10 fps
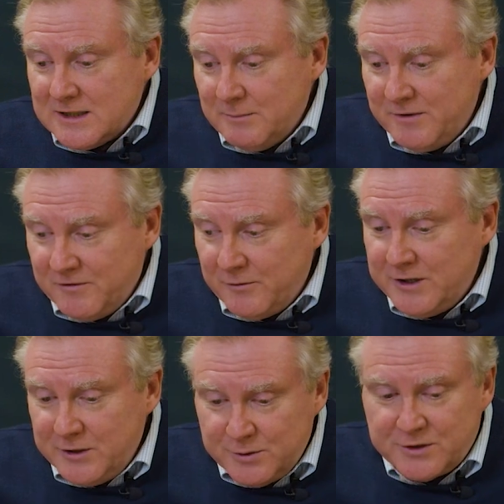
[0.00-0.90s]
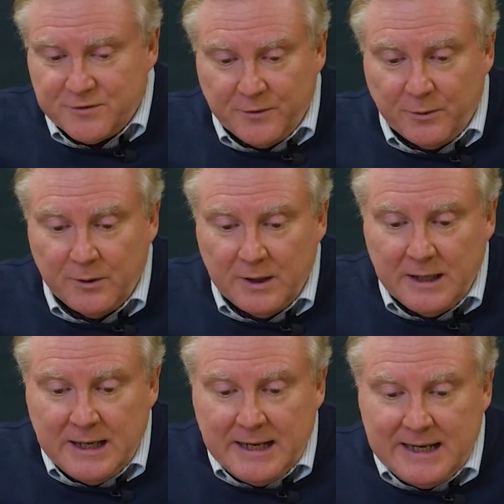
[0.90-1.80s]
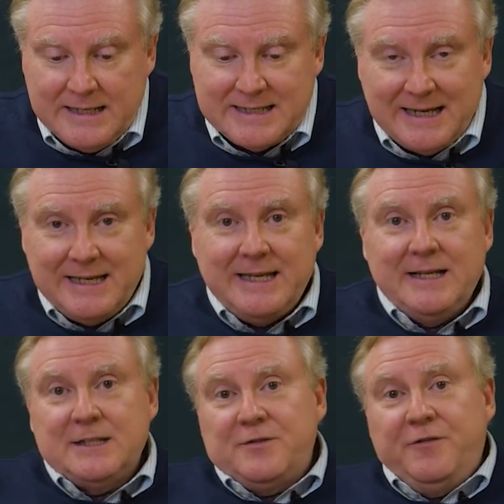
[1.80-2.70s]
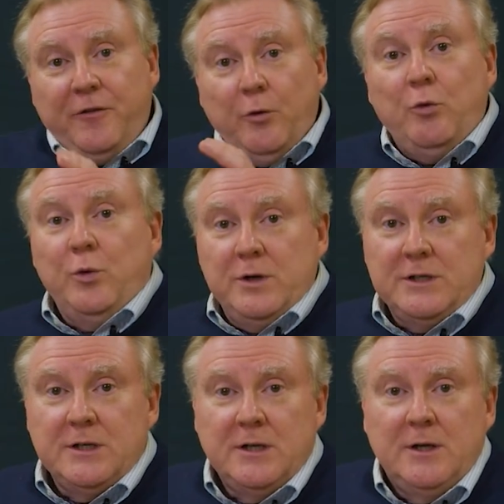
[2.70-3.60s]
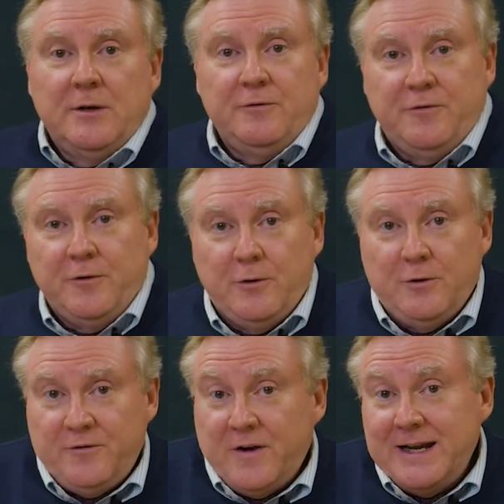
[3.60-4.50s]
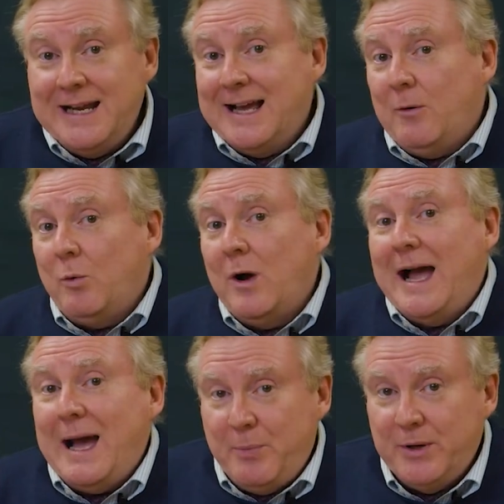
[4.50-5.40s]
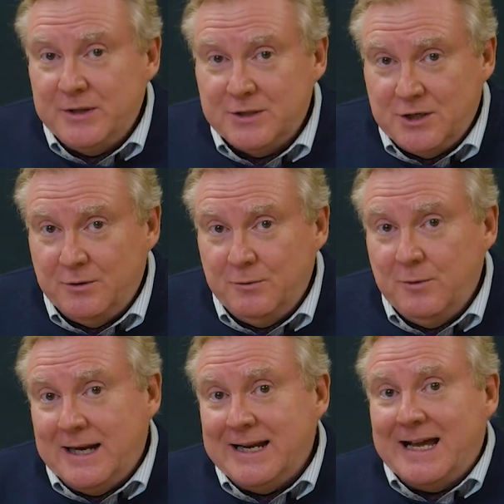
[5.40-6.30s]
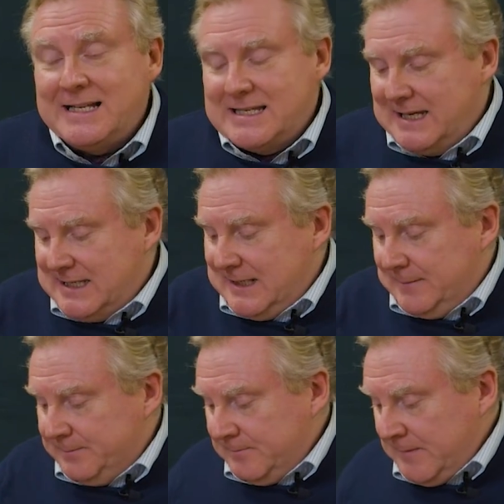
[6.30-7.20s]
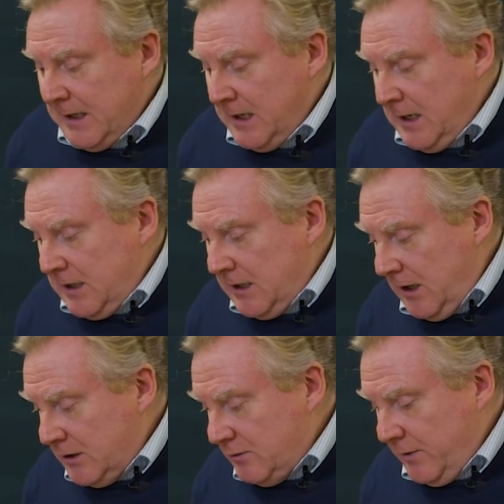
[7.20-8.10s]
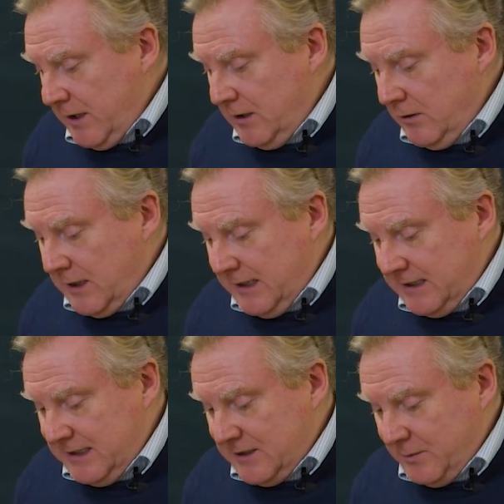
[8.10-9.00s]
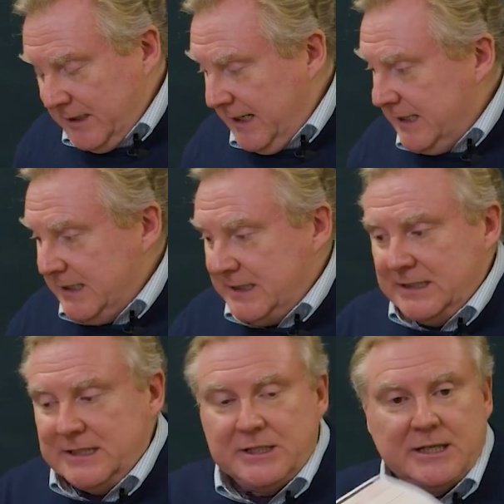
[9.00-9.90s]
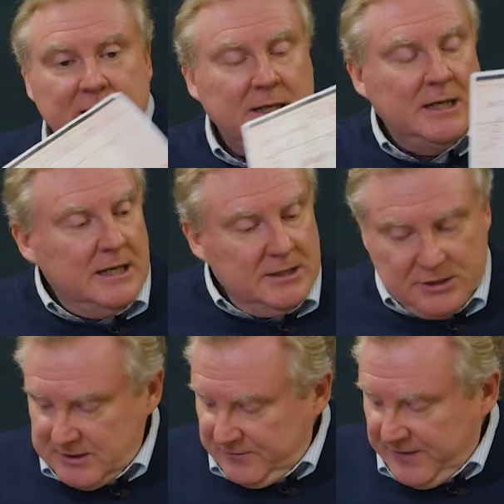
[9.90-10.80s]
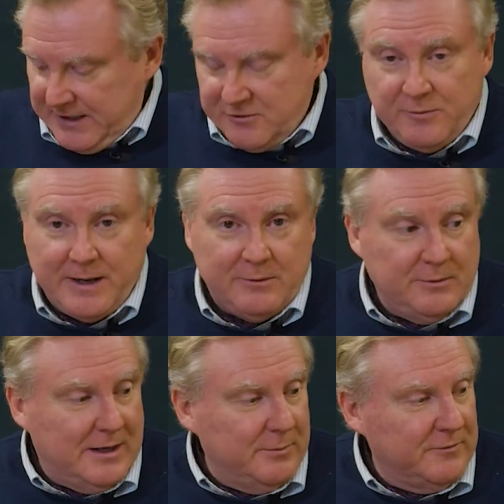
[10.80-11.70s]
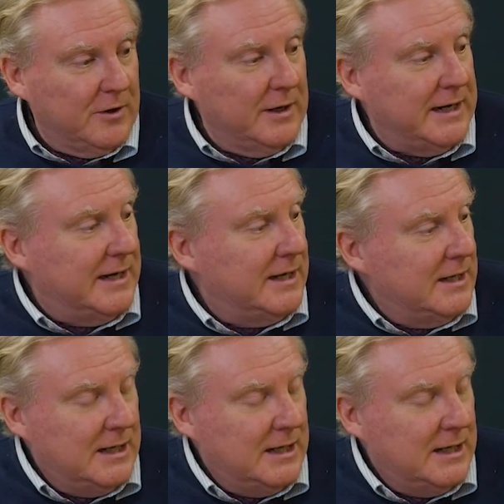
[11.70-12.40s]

can be very useful in taking us forward for finding out what happened to an ancestor. The last one we're going to look at is this one here. This is just a victory medal that we've got here,